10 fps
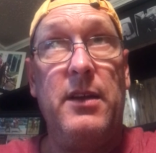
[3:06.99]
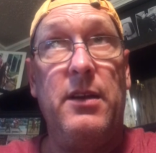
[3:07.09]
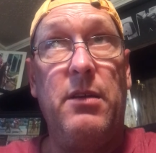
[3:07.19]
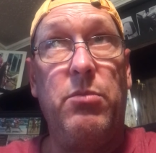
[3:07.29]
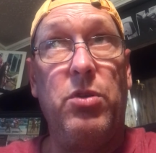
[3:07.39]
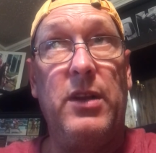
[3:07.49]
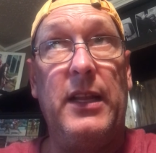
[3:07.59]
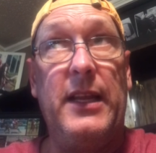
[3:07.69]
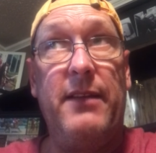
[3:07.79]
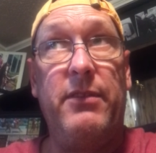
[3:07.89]
number
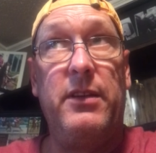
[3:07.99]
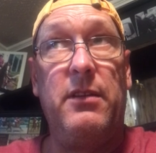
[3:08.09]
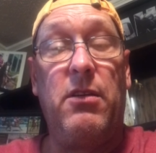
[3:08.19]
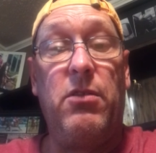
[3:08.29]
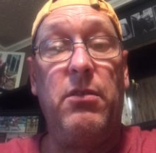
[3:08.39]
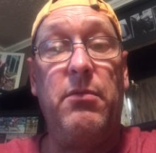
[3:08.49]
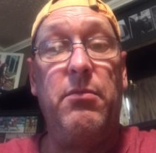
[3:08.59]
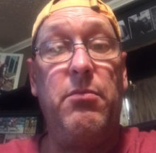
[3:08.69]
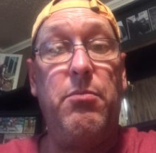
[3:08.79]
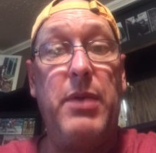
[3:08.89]
11
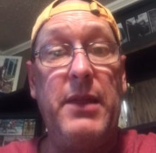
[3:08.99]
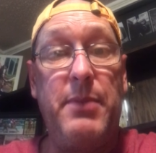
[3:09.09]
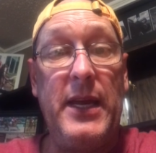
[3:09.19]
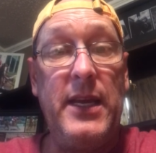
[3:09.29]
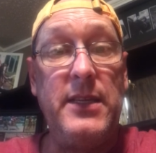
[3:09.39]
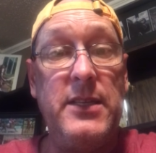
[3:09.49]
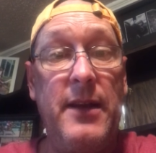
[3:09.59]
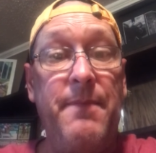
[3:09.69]
on Bethpage.